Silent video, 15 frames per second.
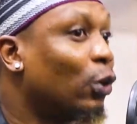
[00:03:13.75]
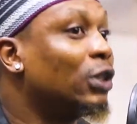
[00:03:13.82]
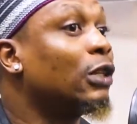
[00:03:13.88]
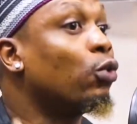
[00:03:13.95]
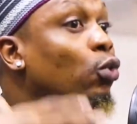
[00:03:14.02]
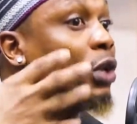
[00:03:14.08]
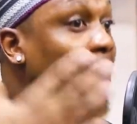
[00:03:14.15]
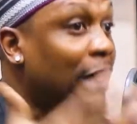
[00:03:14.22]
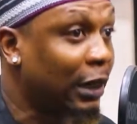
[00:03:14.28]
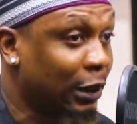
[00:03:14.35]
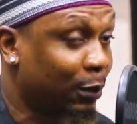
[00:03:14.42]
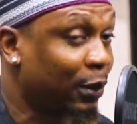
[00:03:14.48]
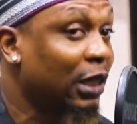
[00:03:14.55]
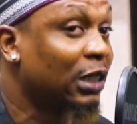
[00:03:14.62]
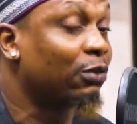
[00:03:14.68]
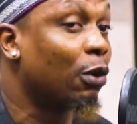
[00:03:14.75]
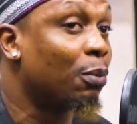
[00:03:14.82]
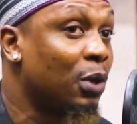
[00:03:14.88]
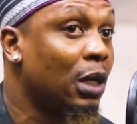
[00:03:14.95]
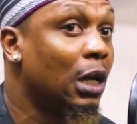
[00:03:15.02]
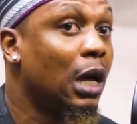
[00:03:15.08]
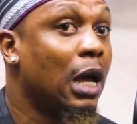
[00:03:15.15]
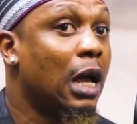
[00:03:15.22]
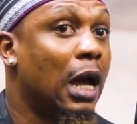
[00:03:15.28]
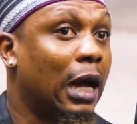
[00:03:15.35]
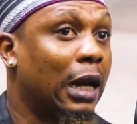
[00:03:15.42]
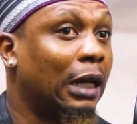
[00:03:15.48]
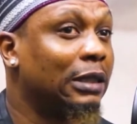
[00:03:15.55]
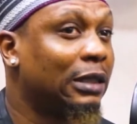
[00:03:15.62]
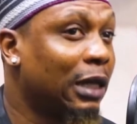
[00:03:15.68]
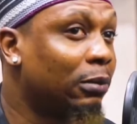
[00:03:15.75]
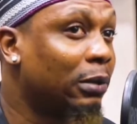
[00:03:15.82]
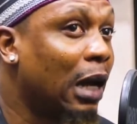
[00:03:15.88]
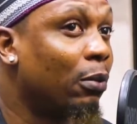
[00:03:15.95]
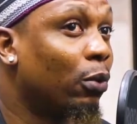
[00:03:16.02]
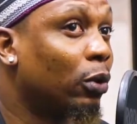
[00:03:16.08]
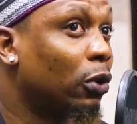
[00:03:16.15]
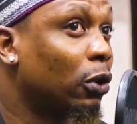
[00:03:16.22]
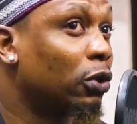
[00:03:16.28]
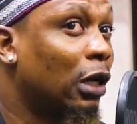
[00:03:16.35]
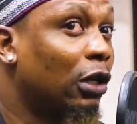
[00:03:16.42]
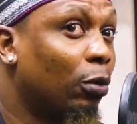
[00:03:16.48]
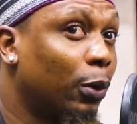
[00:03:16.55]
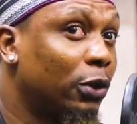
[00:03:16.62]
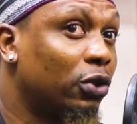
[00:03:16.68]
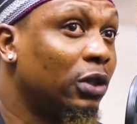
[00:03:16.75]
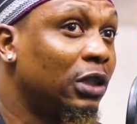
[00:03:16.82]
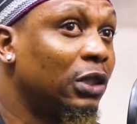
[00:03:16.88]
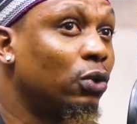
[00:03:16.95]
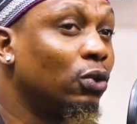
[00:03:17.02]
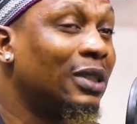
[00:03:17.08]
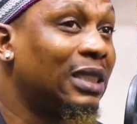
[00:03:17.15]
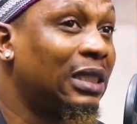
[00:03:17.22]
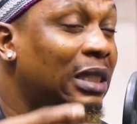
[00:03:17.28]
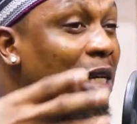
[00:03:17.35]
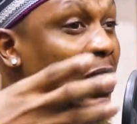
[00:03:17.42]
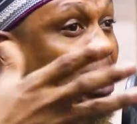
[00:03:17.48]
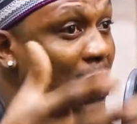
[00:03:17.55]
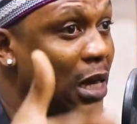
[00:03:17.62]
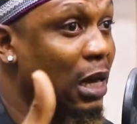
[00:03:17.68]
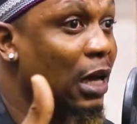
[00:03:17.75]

It was a good learning experience for me, and at the same time, it was also an opportunity to see,